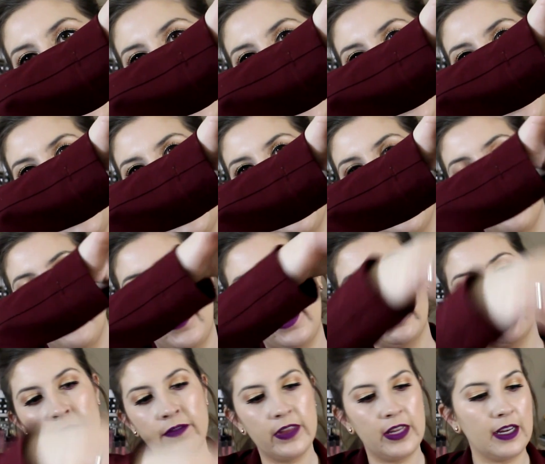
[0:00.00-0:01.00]
I
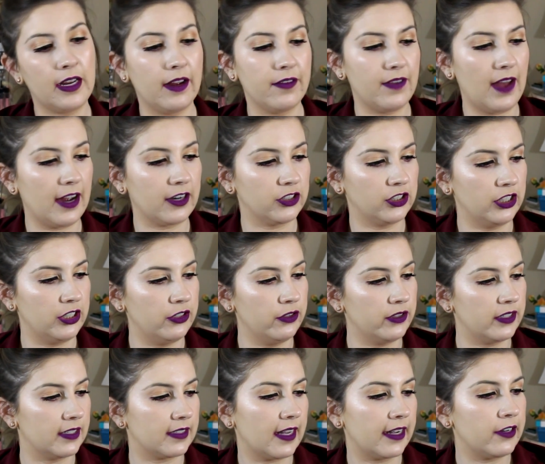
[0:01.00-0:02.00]
don't even think I've actually
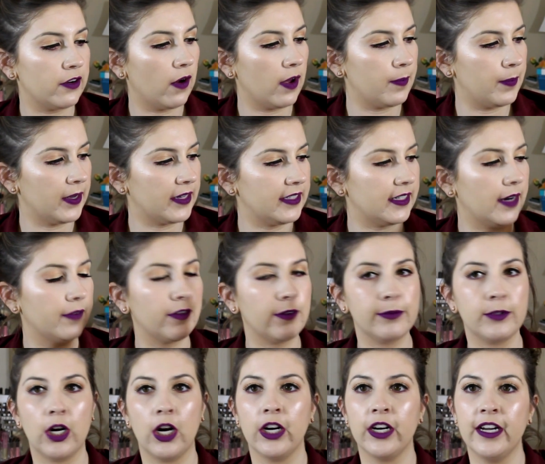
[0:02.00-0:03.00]
used this. I know I picked it up
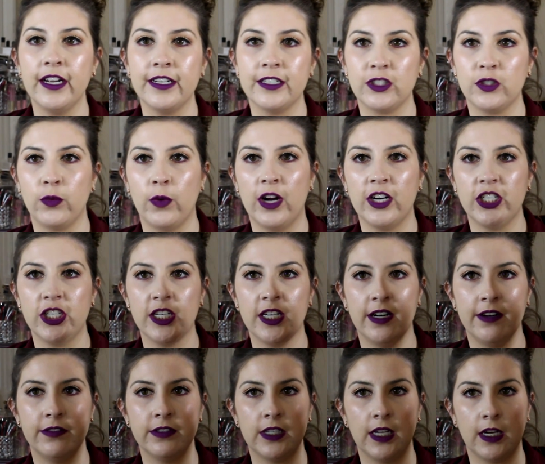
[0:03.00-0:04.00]
from Target and swatched it and
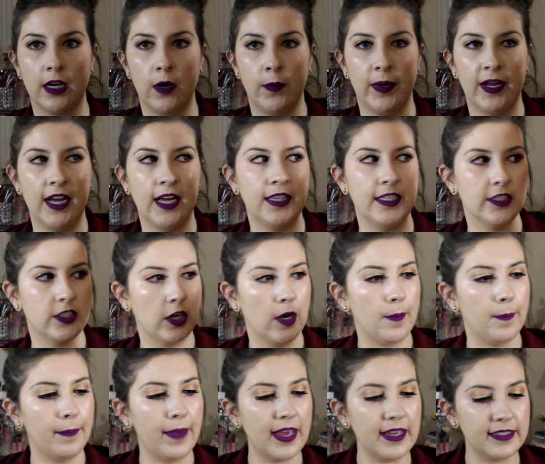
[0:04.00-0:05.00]
I was like, oh my god, these are
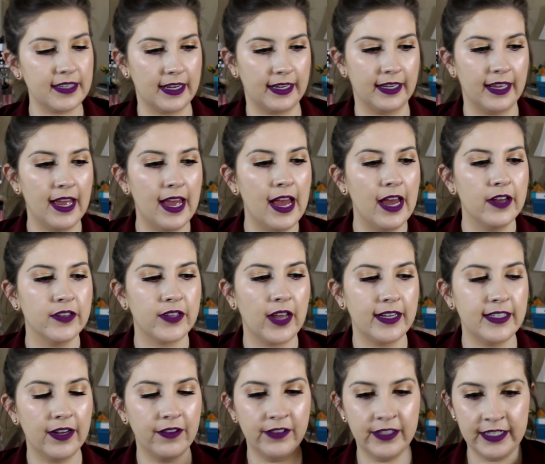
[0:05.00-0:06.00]
amazing. So I
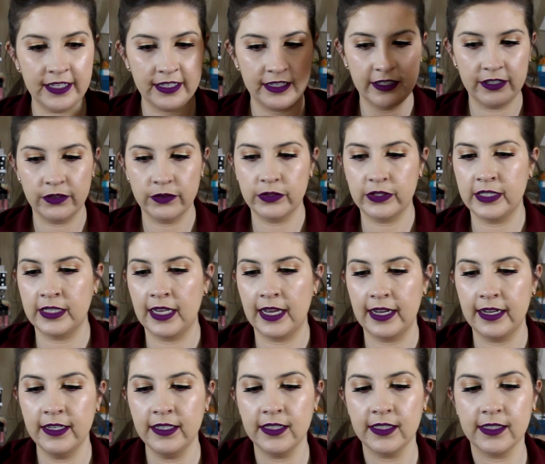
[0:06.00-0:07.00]
definitely need to use
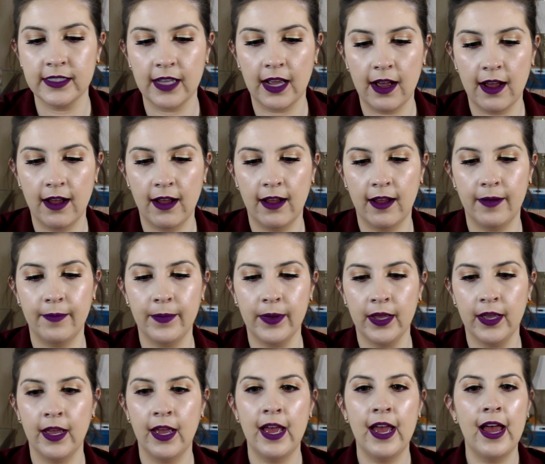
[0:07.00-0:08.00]
this.
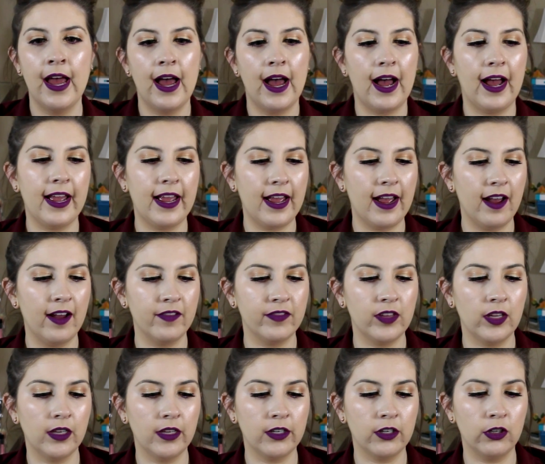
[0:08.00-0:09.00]
I have
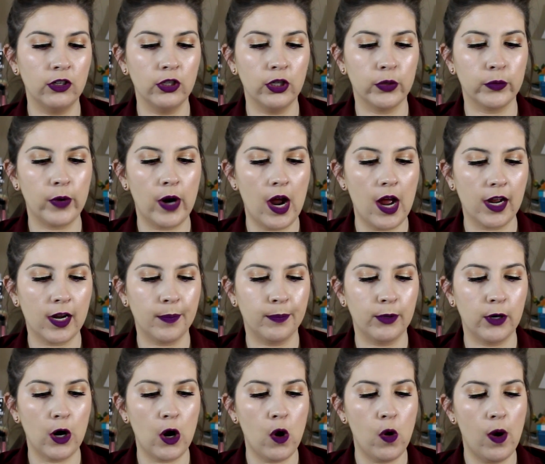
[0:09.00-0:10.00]
the little Lorac
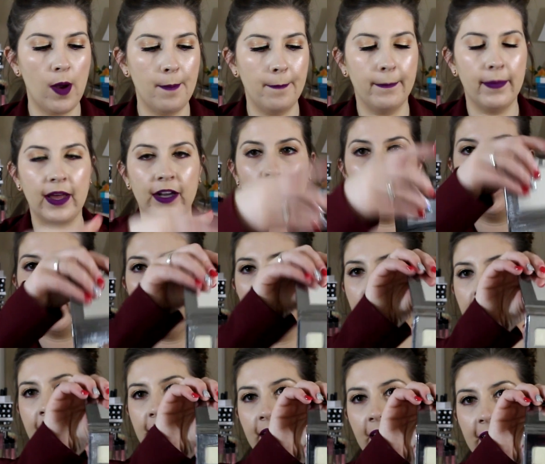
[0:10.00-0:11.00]
Pro metal
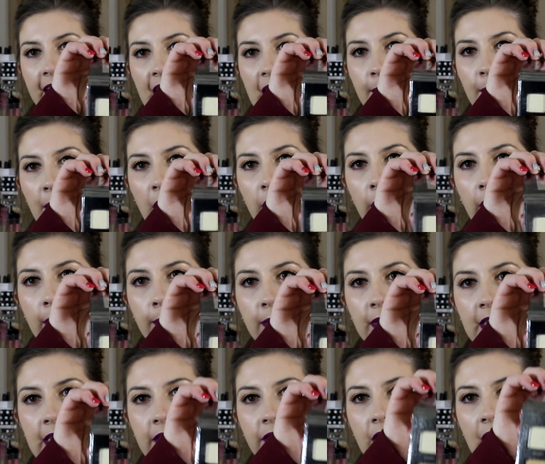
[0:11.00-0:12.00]
palette that came out, I
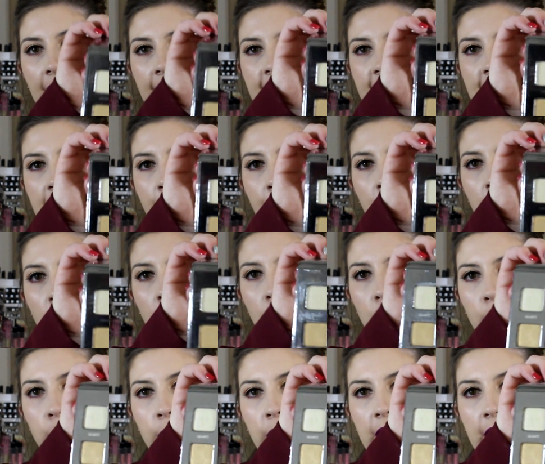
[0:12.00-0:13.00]
believe, last
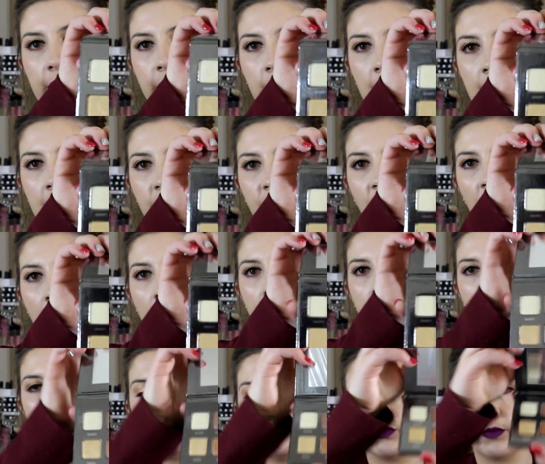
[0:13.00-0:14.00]
summer. Really, really
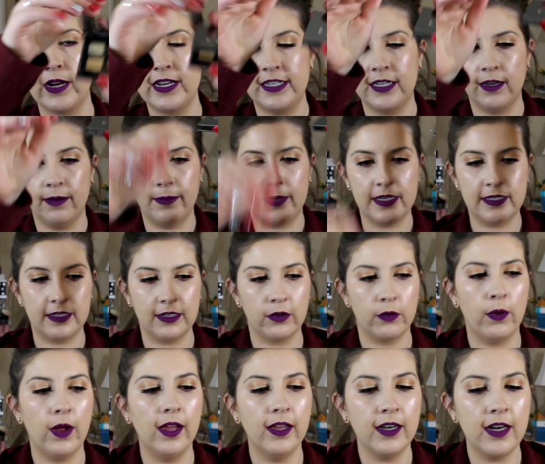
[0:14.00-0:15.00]
fun, great, amazing
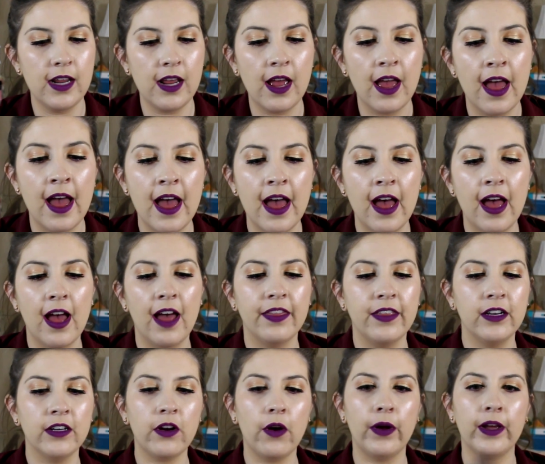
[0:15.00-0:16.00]
quality. And
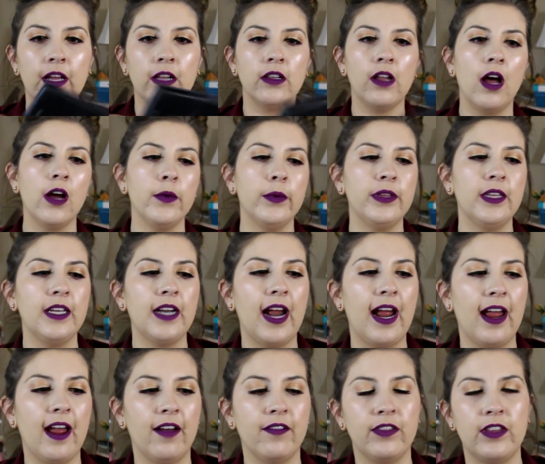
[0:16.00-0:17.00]
then going along with it, I
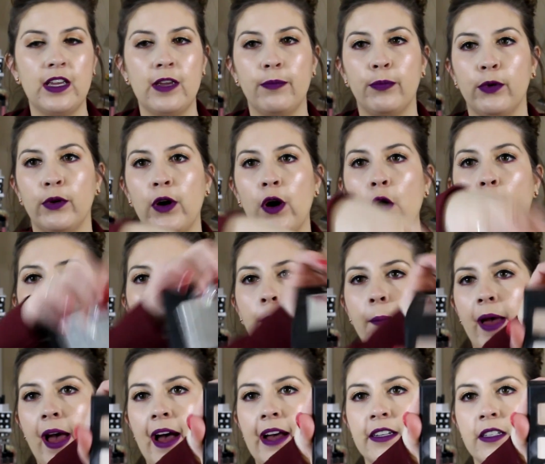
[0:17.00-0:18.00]
have the Pro
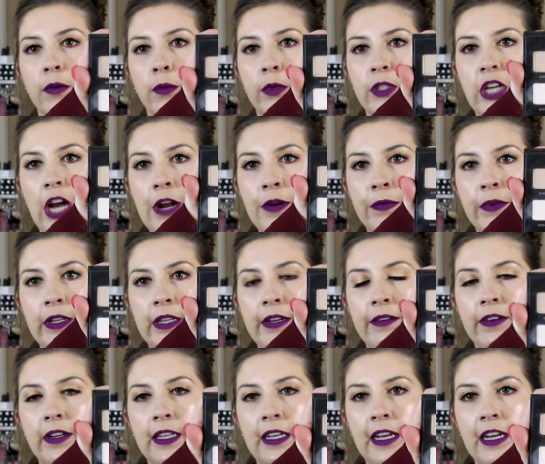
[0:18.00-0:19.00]
Matte, which I really,
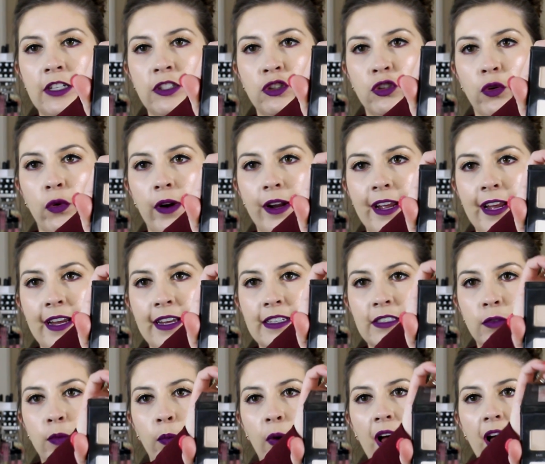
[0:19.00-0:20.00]
really enjoy
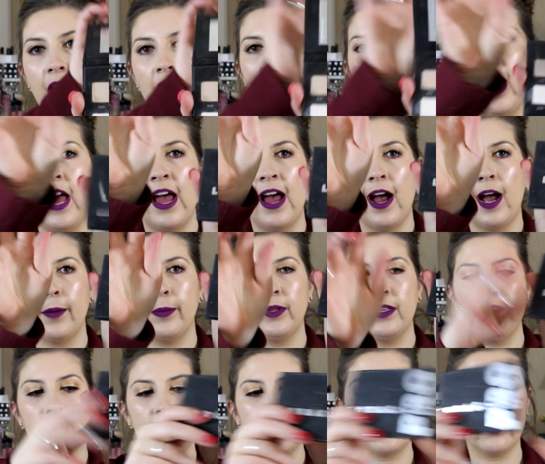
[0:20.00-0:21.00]
as well. I
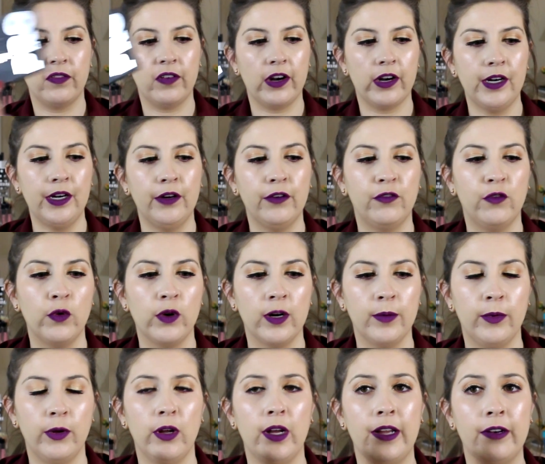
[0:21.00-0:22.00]
believe these are very
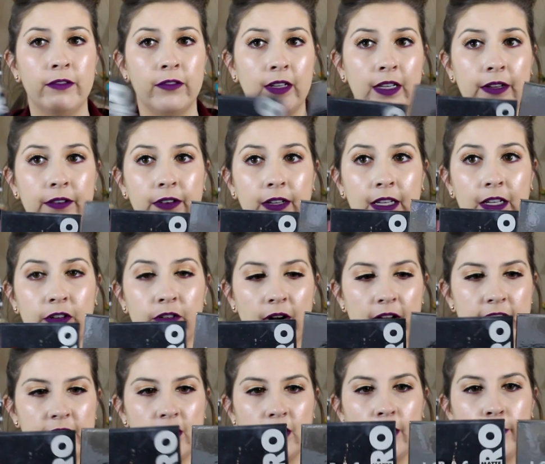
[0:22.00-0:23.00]
affordable and really, really
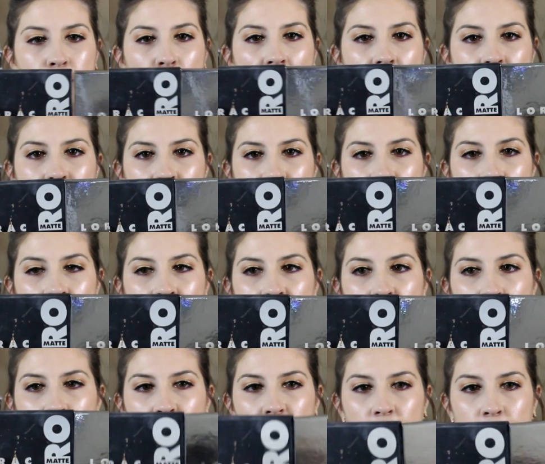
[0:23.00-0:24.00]
great. They're about the size
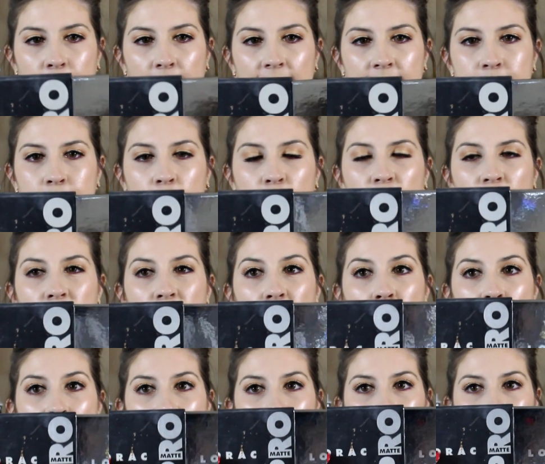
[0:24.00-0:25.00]
when you combine both of
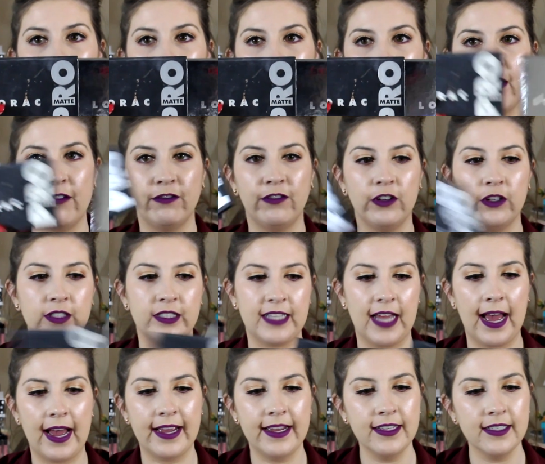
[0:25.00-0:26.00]
them as a full
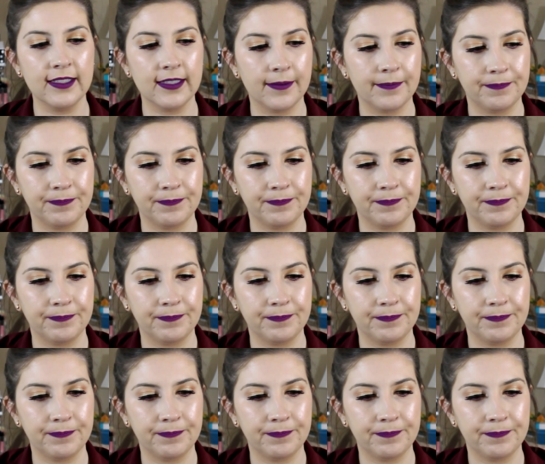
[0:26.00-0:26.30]
size.